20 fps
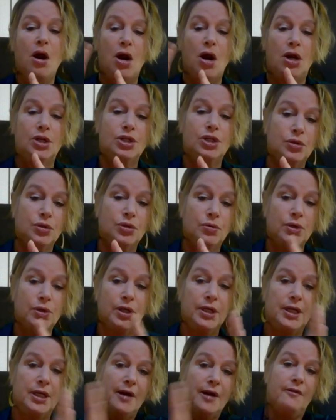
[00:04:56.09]
are short
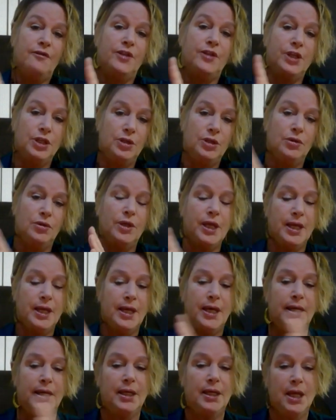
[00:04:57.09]
enough that you
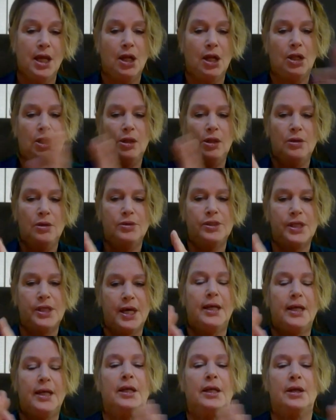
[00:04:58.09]
can close
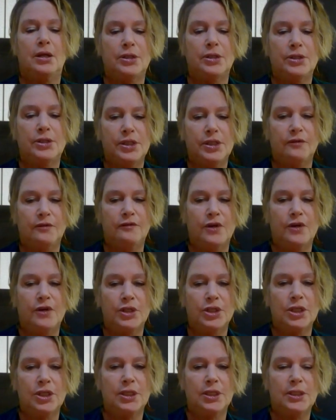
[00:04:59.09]
that and it all still
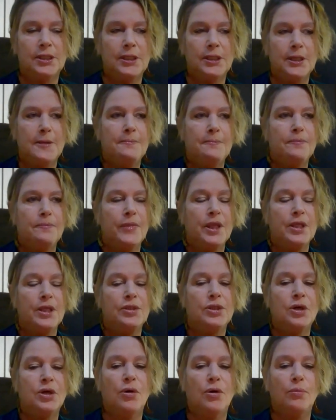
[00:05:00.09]
functions.
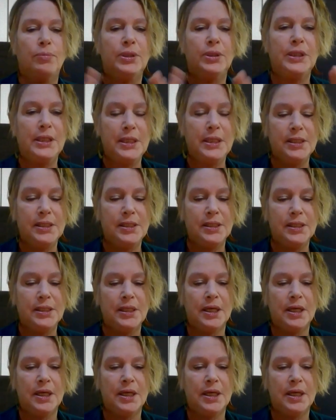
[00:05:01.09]
So please